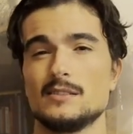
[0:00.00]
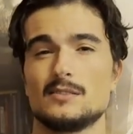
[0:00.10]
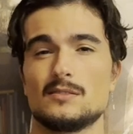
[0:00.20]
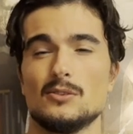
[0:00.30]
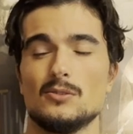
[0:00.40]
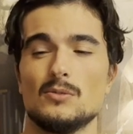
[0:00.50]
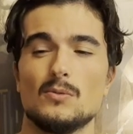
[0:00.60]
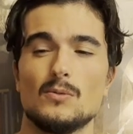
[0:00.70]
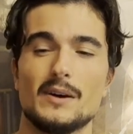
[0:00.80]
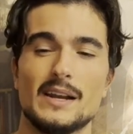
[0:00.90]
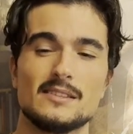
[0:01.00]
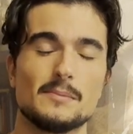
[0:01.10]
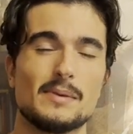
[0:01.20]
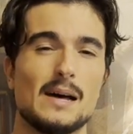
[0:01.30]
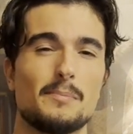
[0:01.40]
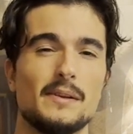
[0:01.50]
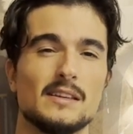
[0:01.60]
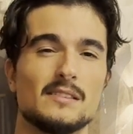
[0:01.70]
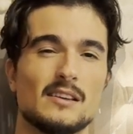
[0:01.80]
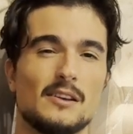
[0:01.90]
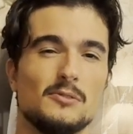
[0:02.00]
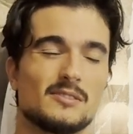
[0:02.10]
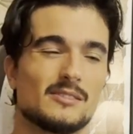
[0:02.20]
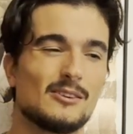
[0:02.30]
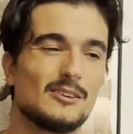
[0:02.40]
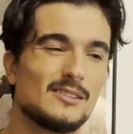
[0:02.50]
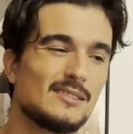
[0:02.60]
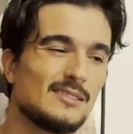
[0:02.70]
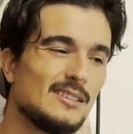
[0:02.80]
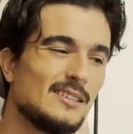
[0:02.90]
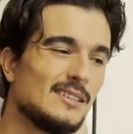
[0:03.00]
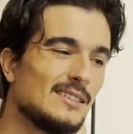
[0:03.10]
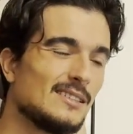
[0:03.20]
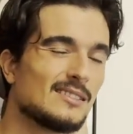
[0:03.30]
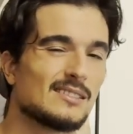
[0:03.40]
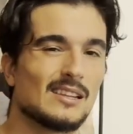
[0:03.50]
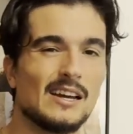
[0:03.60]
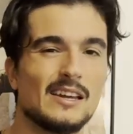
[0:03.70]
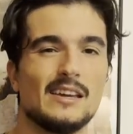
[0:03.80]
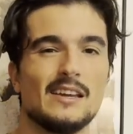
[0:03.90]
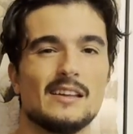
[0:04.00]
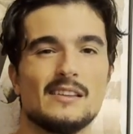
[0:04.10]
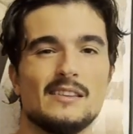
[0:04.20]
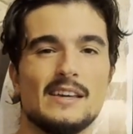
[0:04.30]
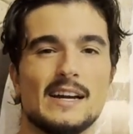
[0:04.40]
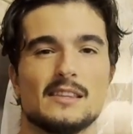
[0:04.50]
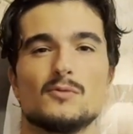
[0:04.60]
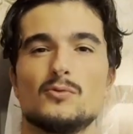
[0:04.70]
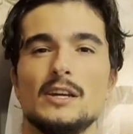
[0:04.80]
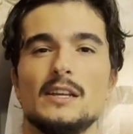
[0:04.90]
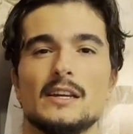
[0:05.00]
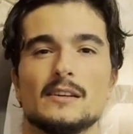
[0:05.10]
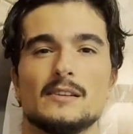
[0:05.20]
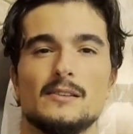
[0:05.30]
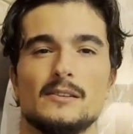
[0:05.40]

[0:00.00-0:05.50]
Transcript: So what ends up happening is that you start disliking the act of reading.